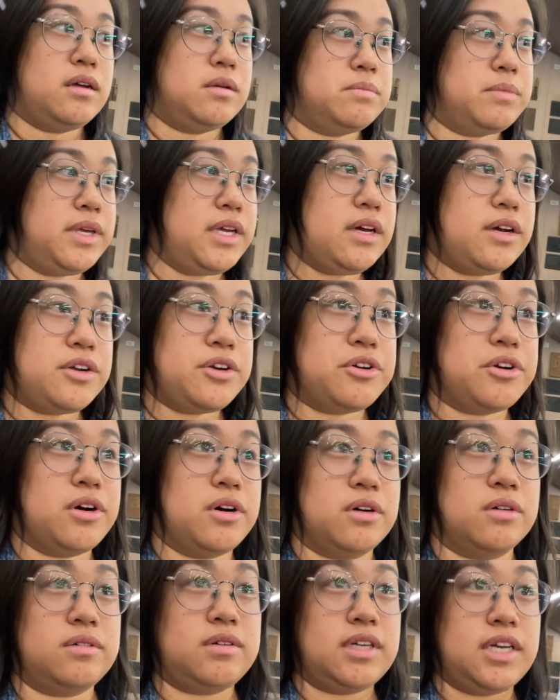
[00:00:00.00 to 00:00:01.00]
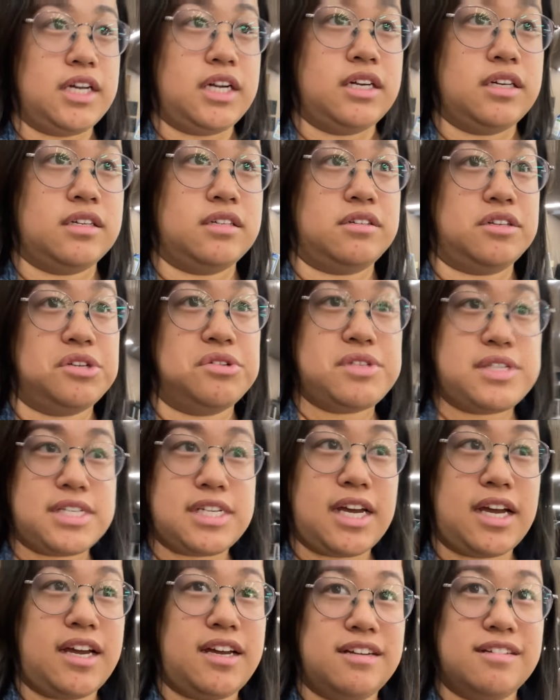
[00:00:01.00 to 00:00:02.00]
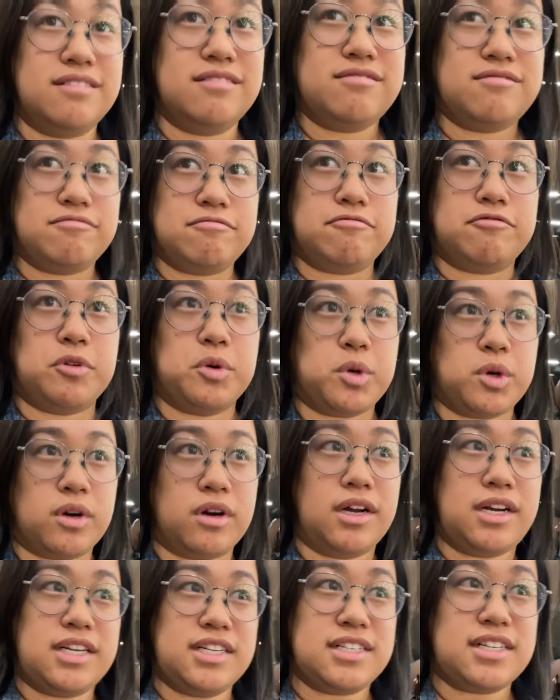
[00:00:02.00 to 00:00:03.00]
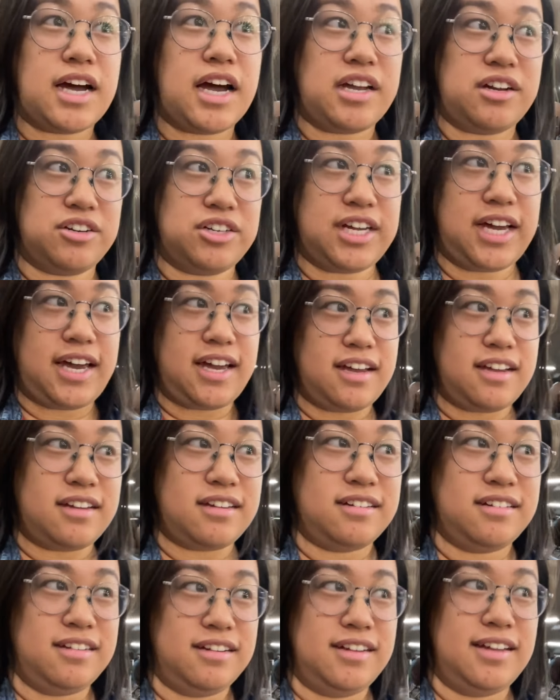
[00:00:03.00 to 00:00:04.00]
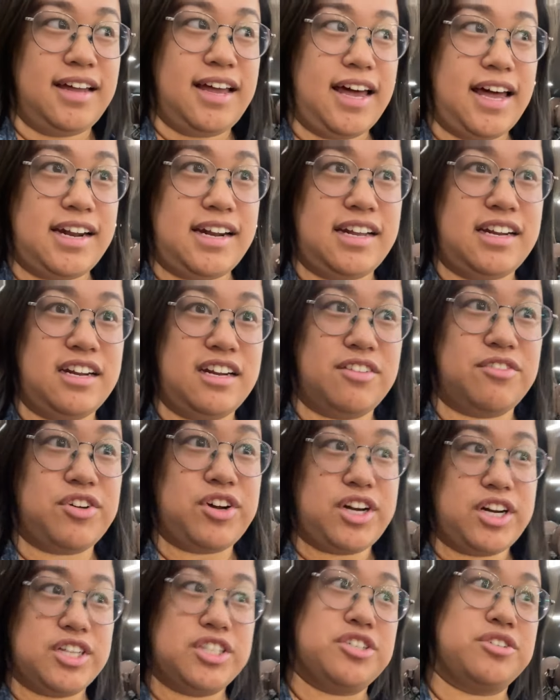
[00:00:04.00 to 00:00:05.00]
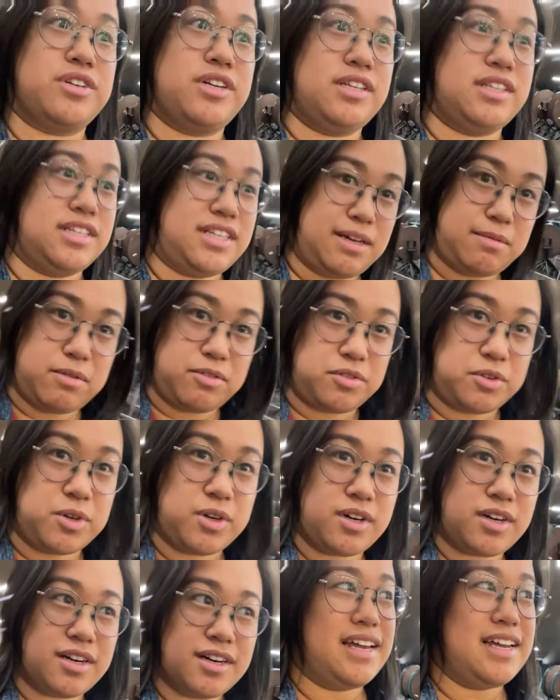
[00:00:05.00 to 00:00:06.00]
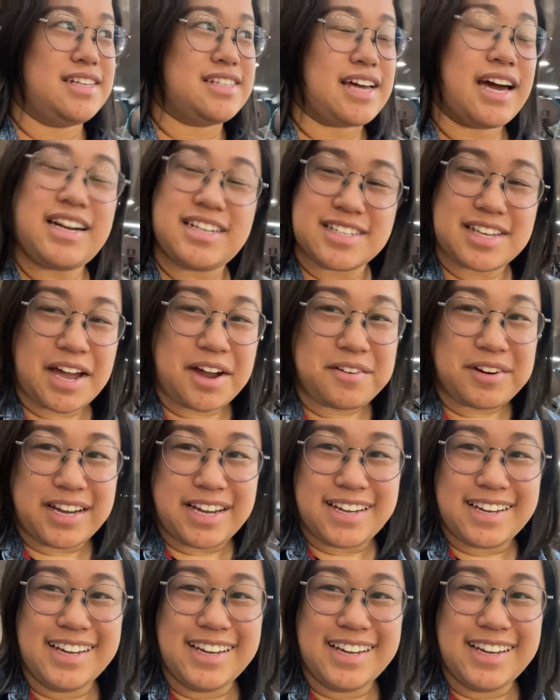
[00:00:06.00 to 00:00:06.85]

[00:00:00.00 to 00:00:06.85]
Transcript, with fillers: Being on your own in a new state for an entire day and in a different country the day before, it's kind of scary.